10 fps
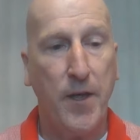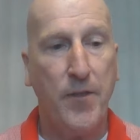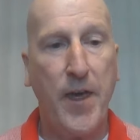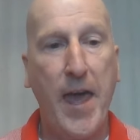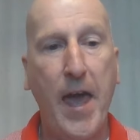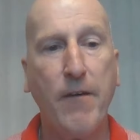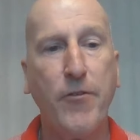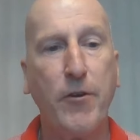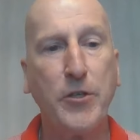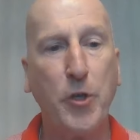They have
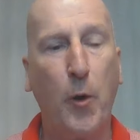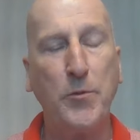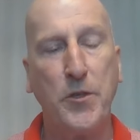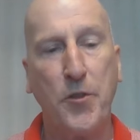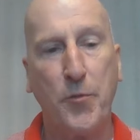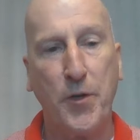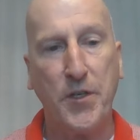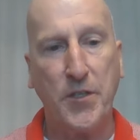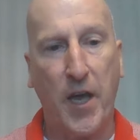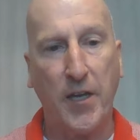their soaps in three
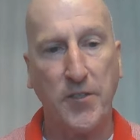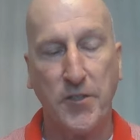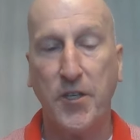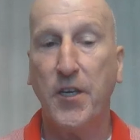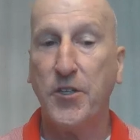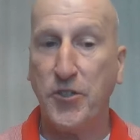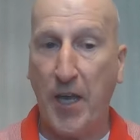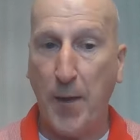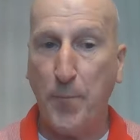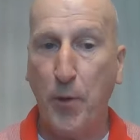sizes,
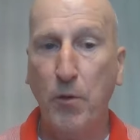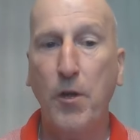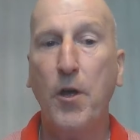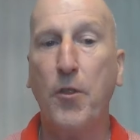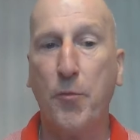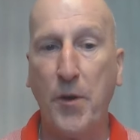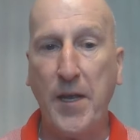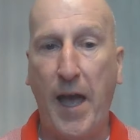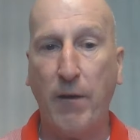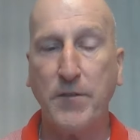sample,
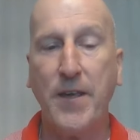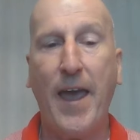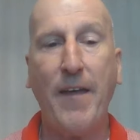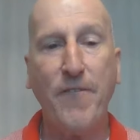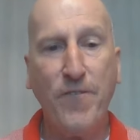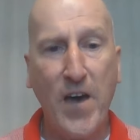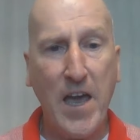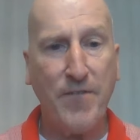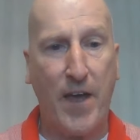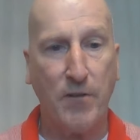3 ounce, and
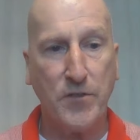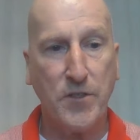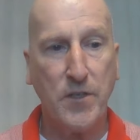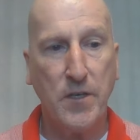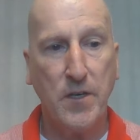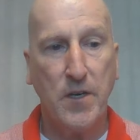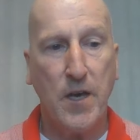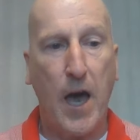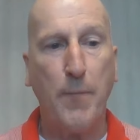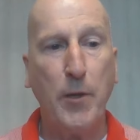5 ounce.
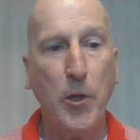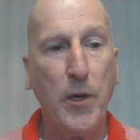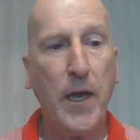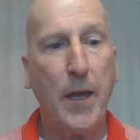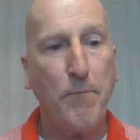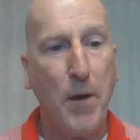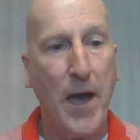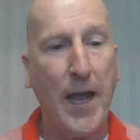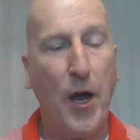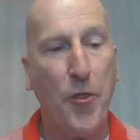I've been looking at
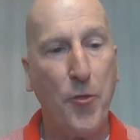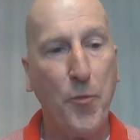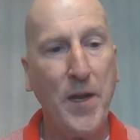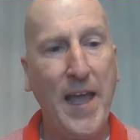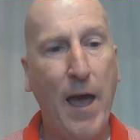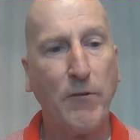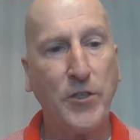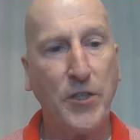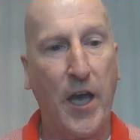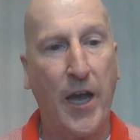buying a 3 ounce
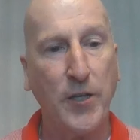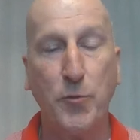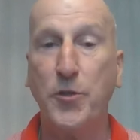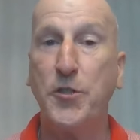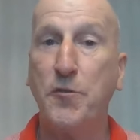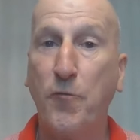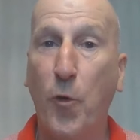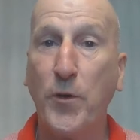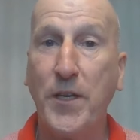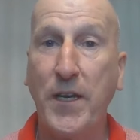size, which is
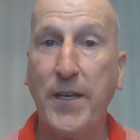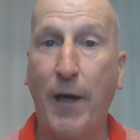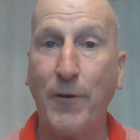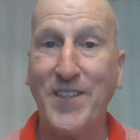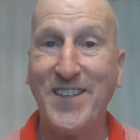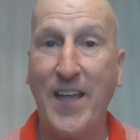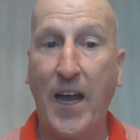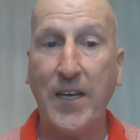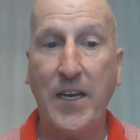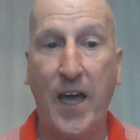
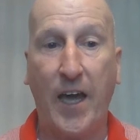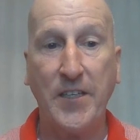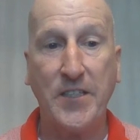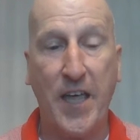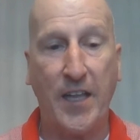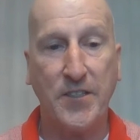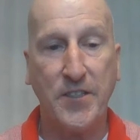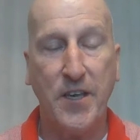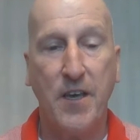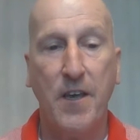
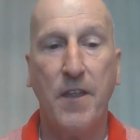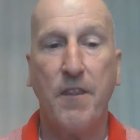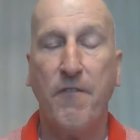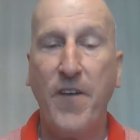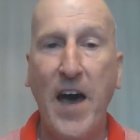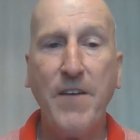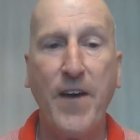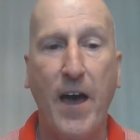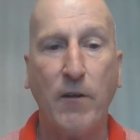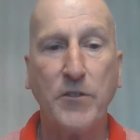$14.99. The 5
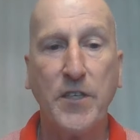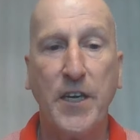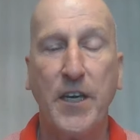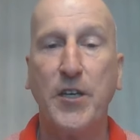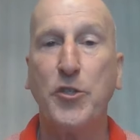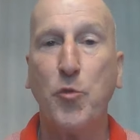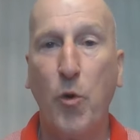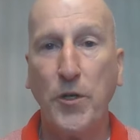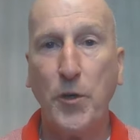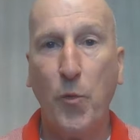ounce is
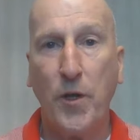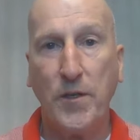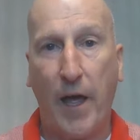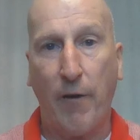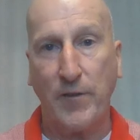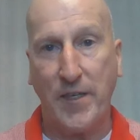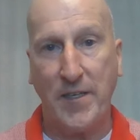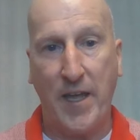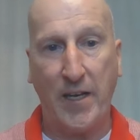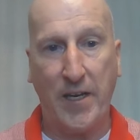
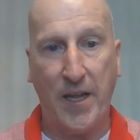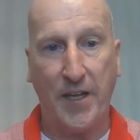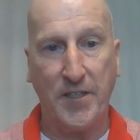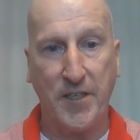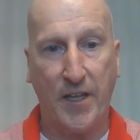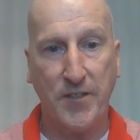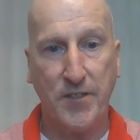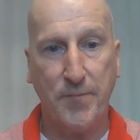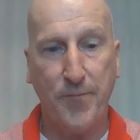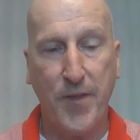
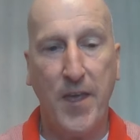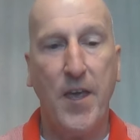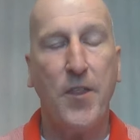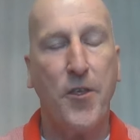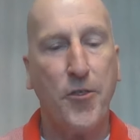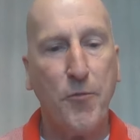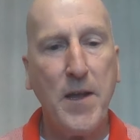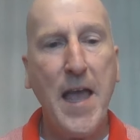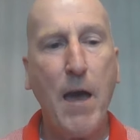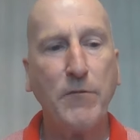$21.99. The
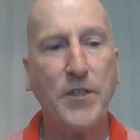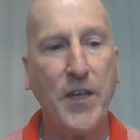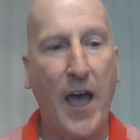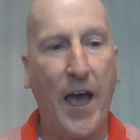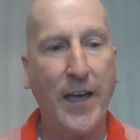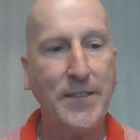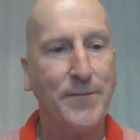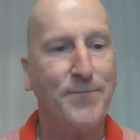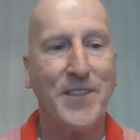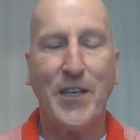3 ounce size
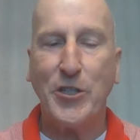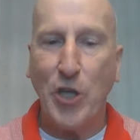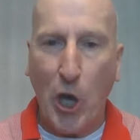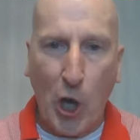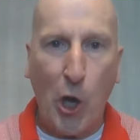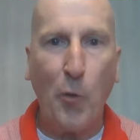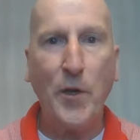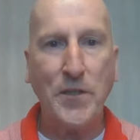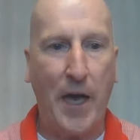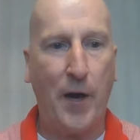is
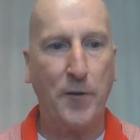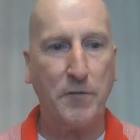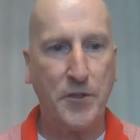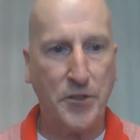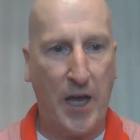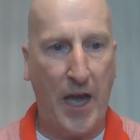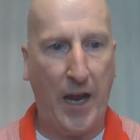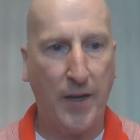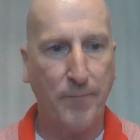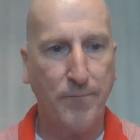always out of
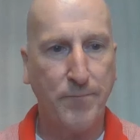stock.